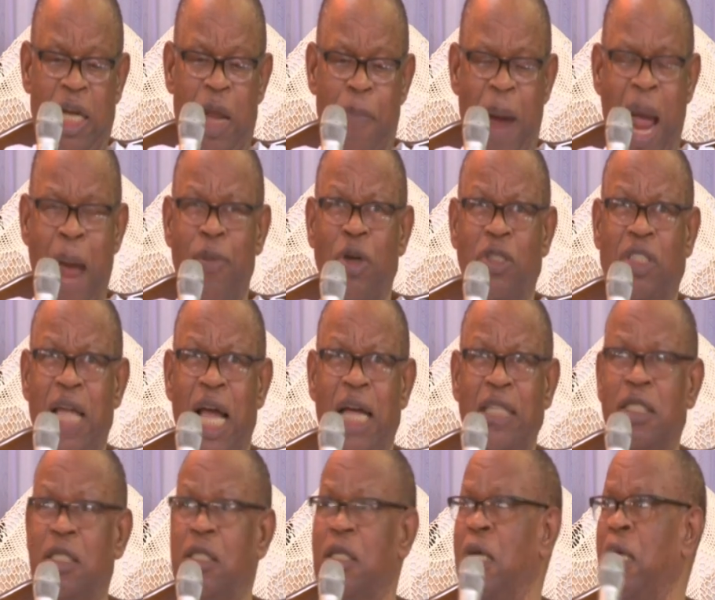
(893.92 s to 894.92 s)
The Bible
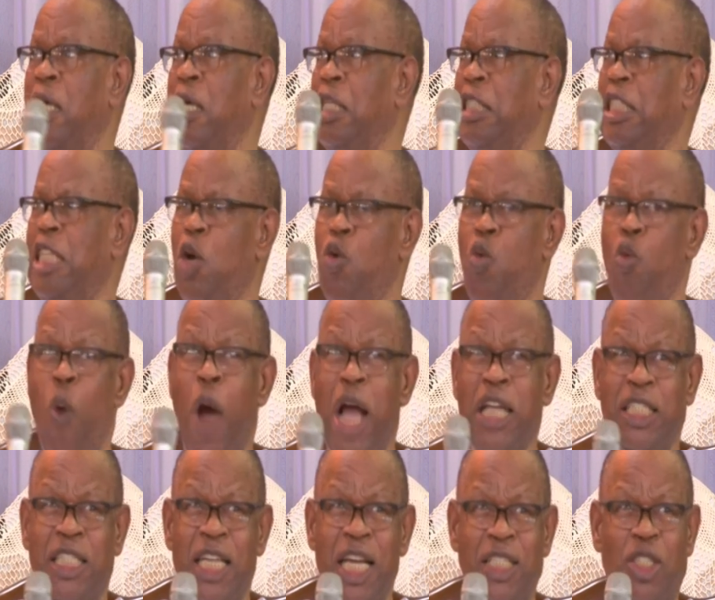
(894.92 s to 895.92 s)
says the
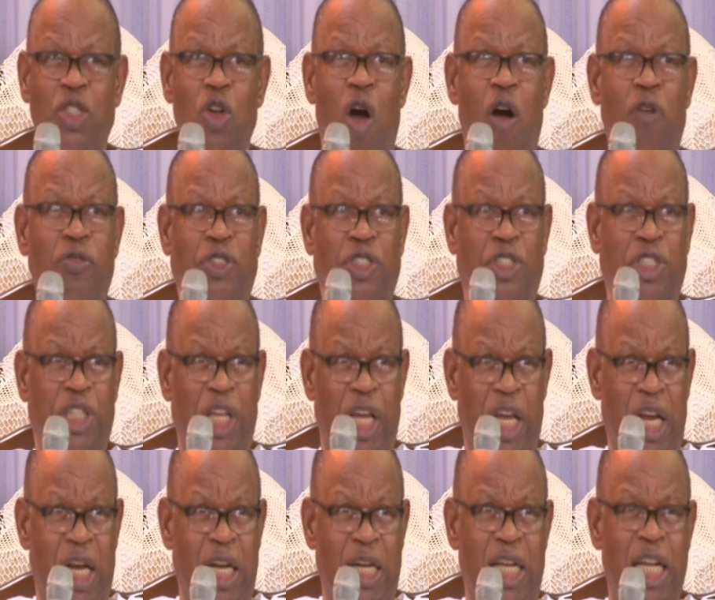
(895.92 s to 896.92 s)
wages of
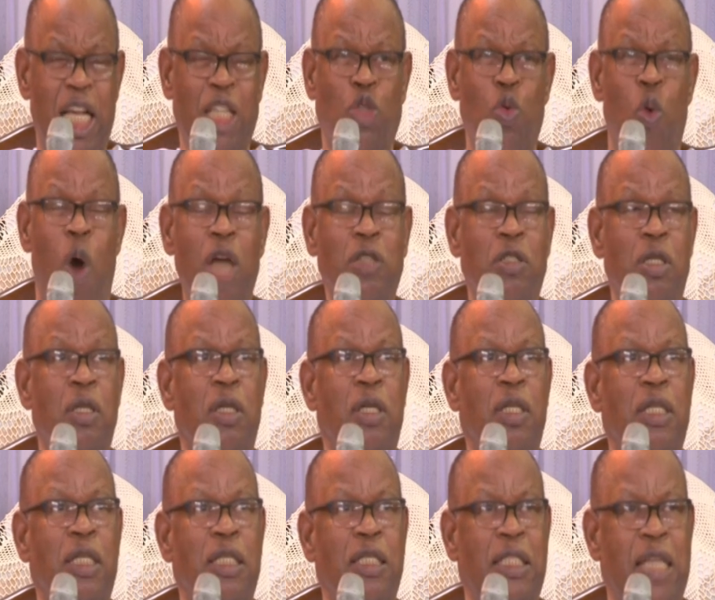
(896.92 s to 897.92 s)
sin is what?
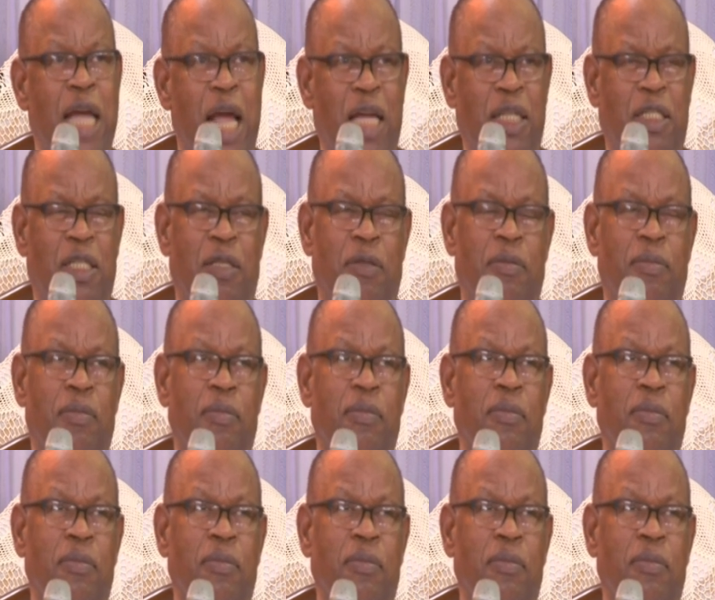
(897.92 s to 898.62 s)
Death.